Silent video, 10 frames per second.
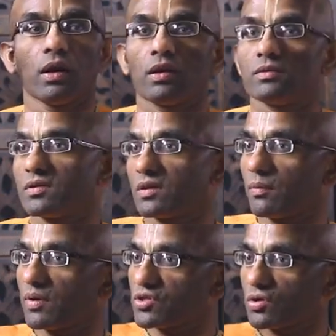This is
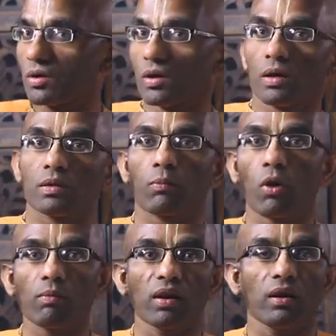the machine. The
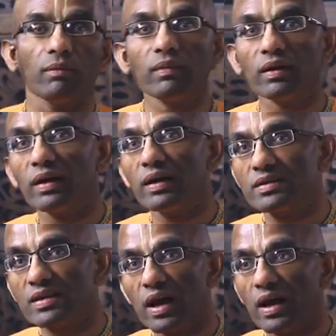problem
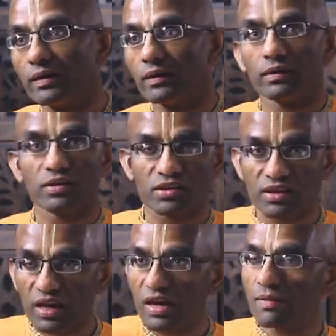is that the
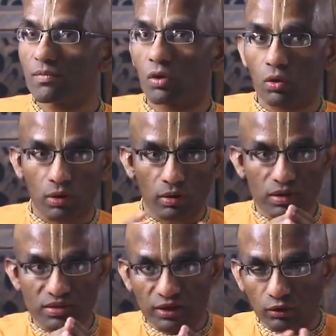same
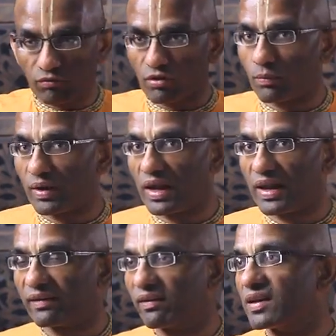set of phenomena.
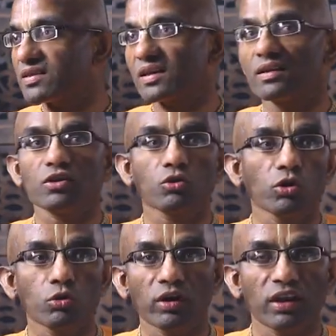Electrical signals
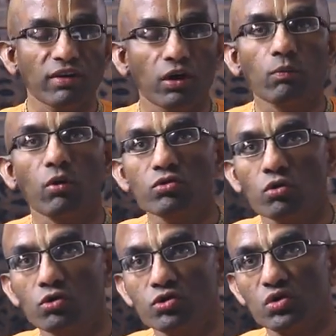going through a TV don't produce
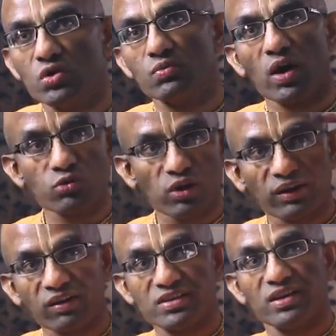consciousness. Why should
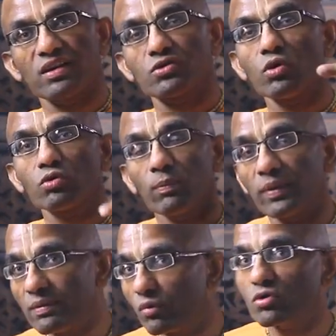electrical signals going through a
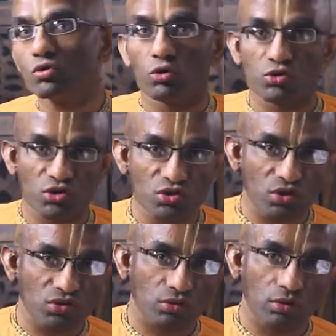brain produce
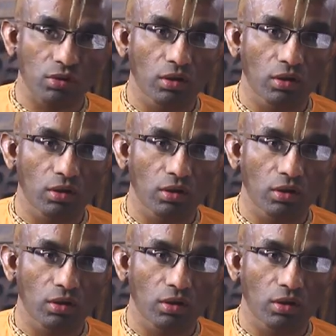consciousness?